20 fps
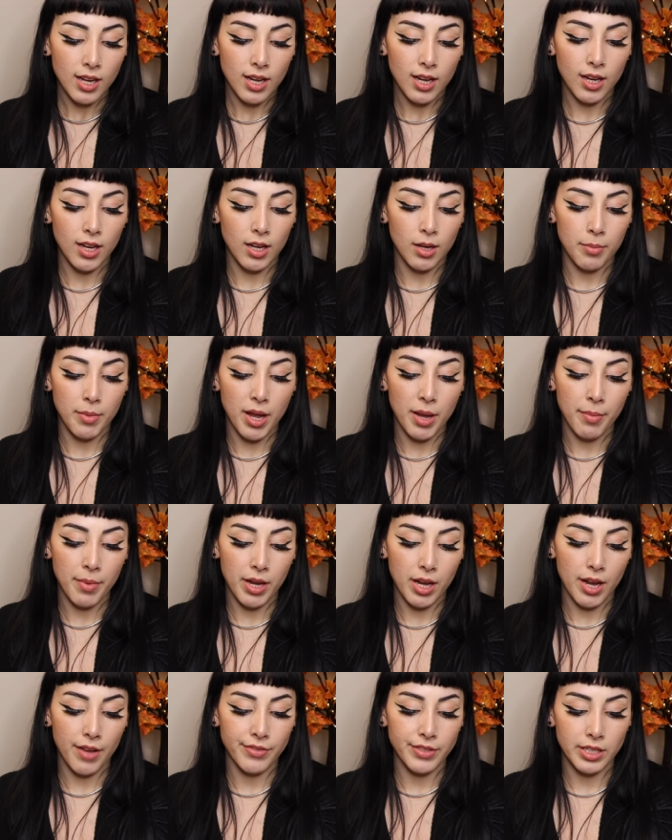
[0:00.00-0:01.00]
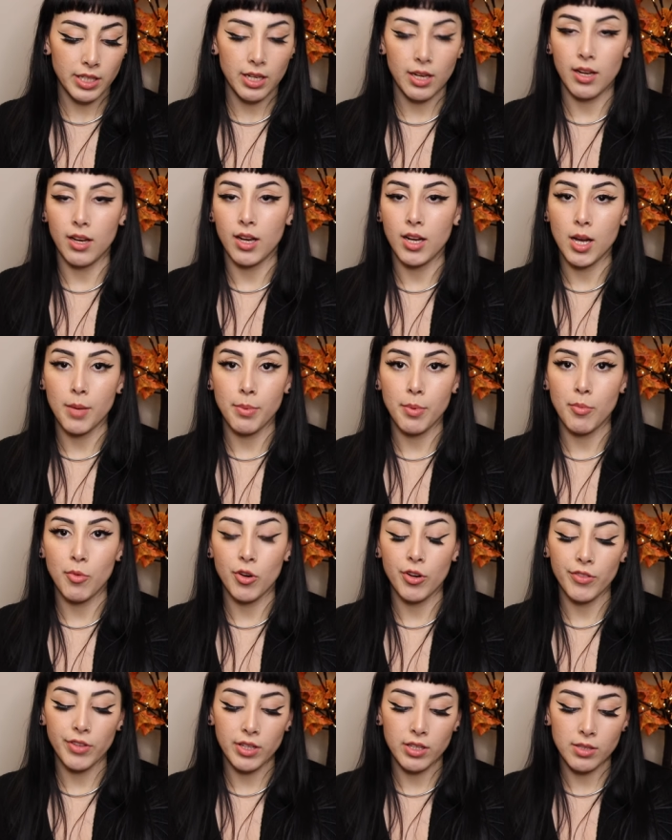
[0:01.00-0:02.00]
um, I might have to get a couple
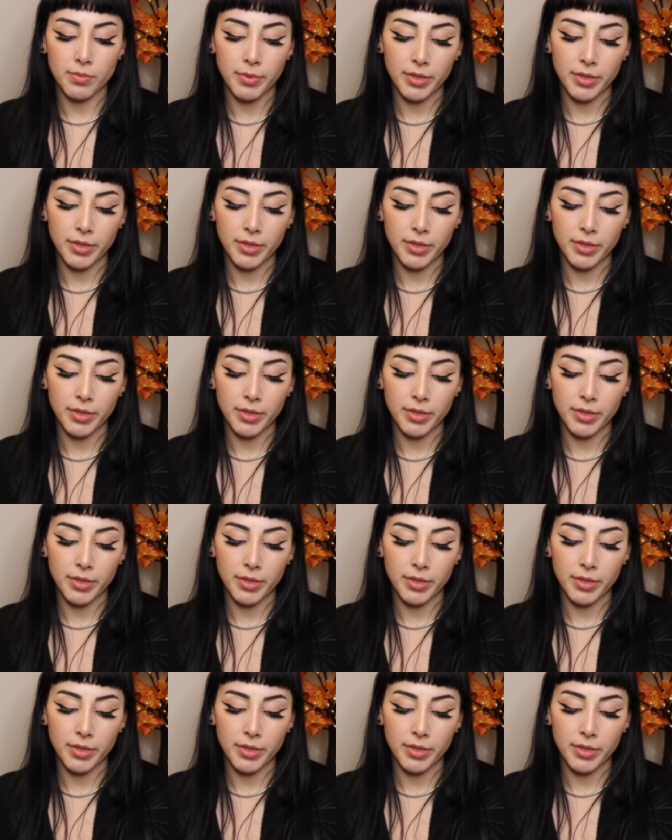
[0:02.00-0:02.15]
more of these